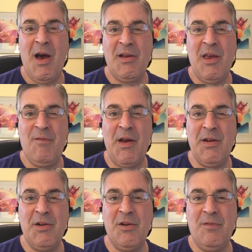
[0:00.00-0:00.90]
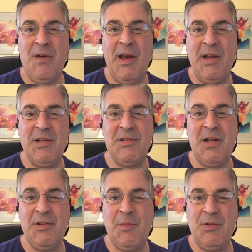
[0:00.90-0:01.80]
keep fighting a good fight. It's
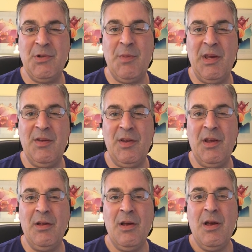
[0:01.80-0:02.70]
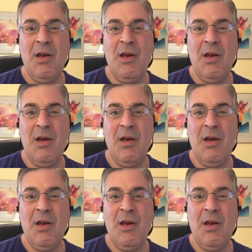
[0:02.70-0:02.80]
not supposed to be easy.